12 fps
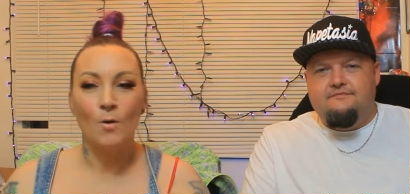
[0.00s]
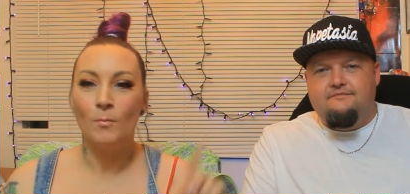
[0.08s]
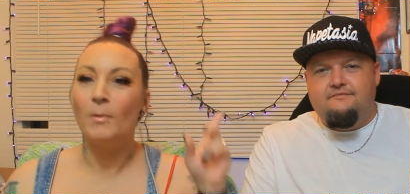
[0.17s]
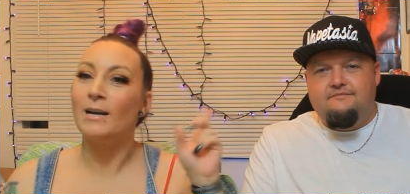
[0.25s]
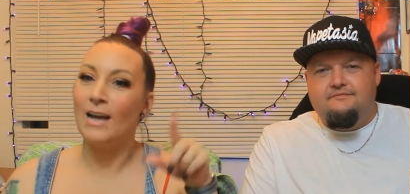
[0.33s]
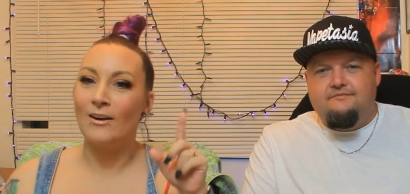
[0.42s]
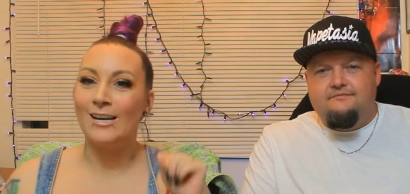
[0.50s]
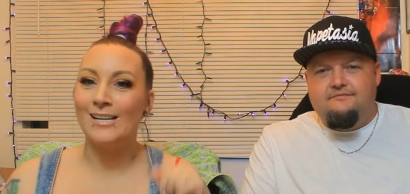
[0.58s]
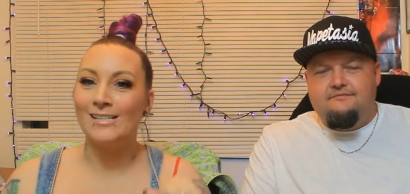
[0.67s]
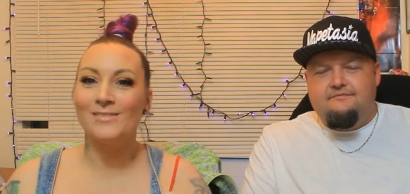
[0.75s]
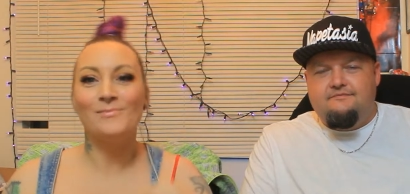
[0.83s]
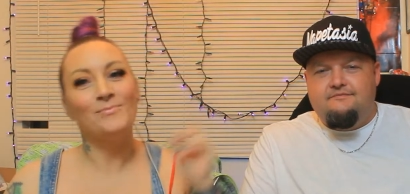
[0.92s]
Speaker 1: But now he
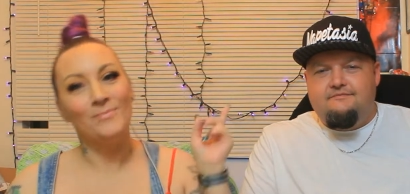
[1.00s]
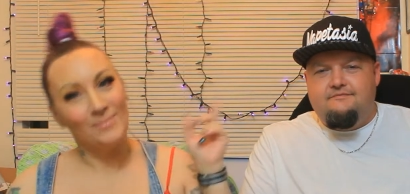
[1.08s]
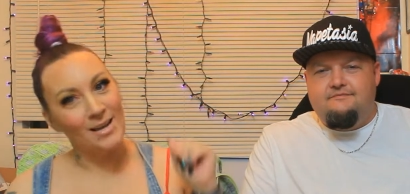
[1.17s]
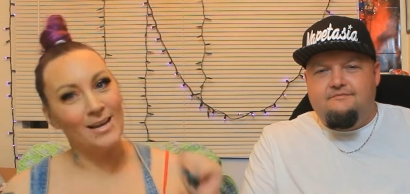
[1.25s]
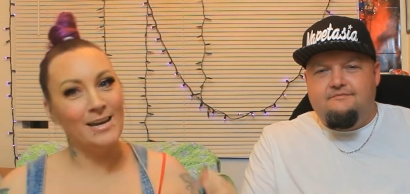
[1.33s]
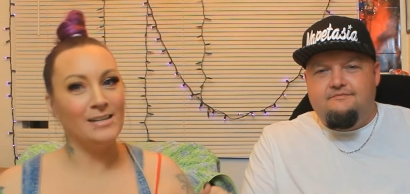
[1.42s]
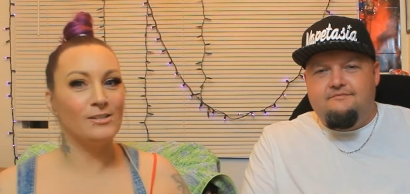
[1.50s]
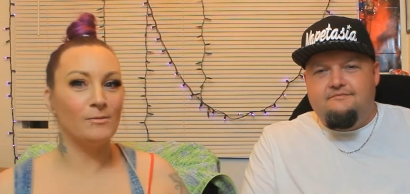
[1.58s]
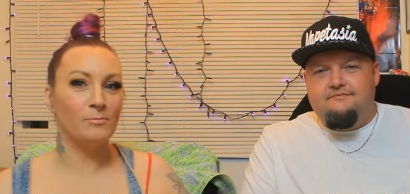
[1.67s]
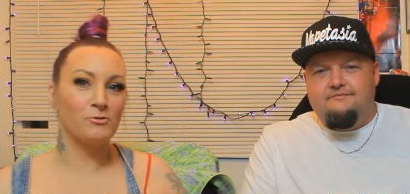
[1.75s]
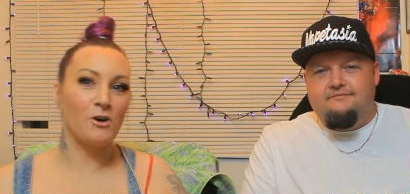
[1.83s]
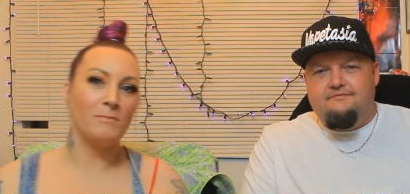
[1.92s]
is. He
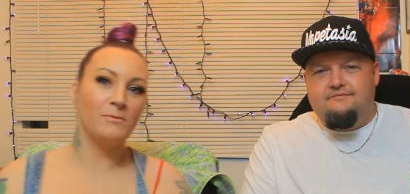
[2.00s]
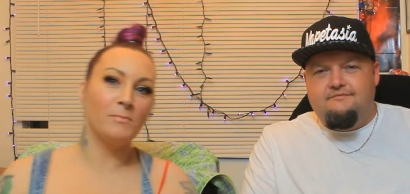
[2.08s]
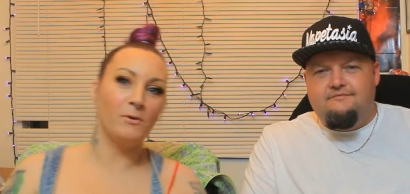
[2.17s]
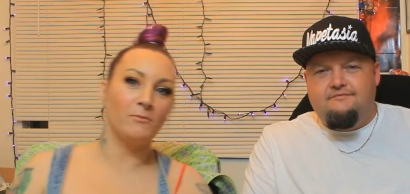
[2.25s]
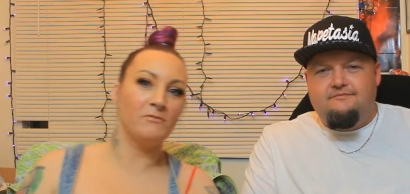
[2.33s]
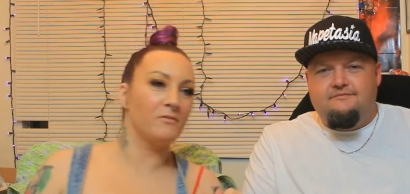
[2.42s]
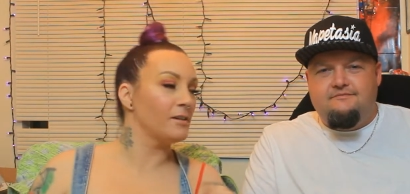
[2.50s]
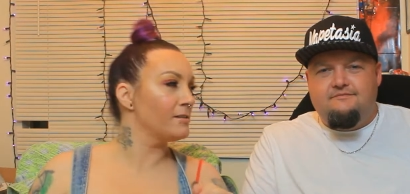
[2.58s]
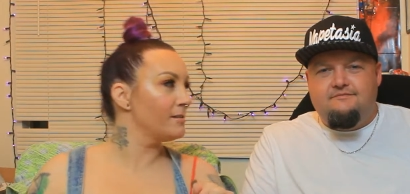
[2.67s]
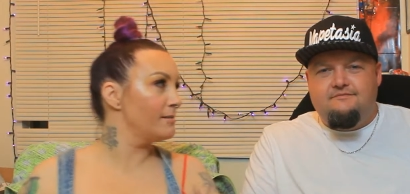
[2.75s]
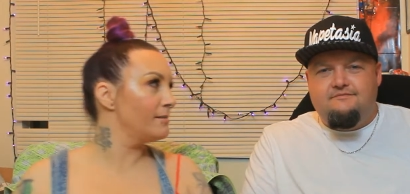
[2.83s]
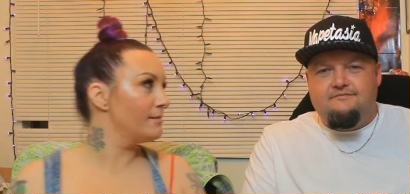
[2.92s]
subscribed to both of
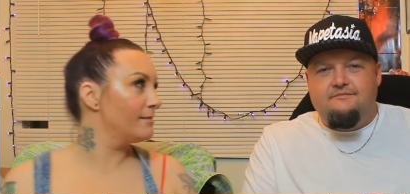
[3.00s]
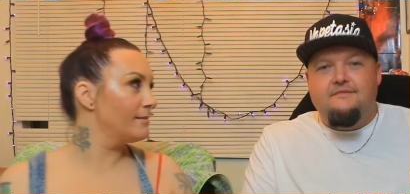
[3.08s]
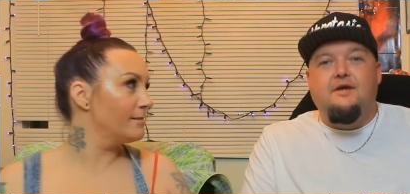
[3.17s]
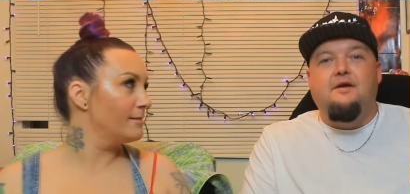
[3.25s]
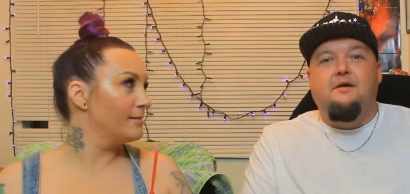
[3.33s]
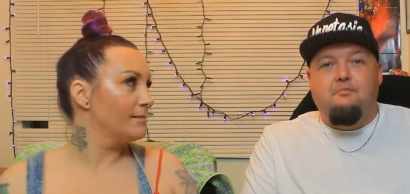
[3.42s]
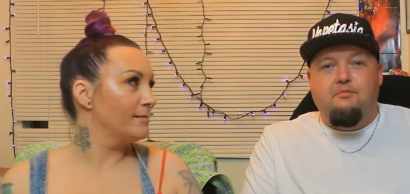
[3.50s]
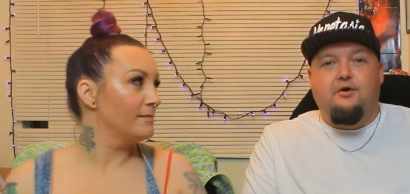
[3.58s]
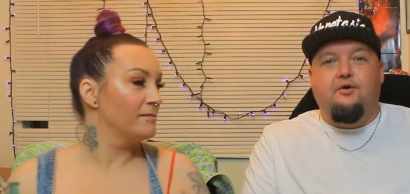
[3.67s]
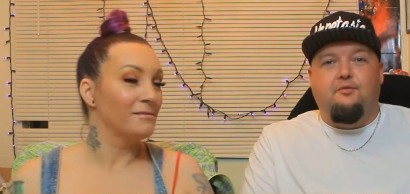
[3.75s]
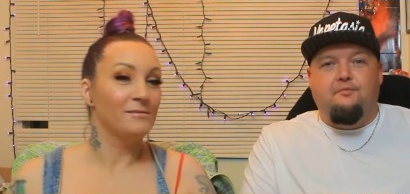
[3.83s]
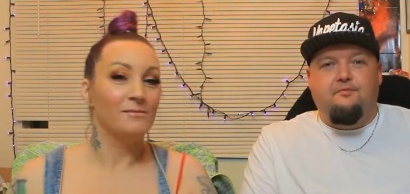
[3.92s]
us. Boom.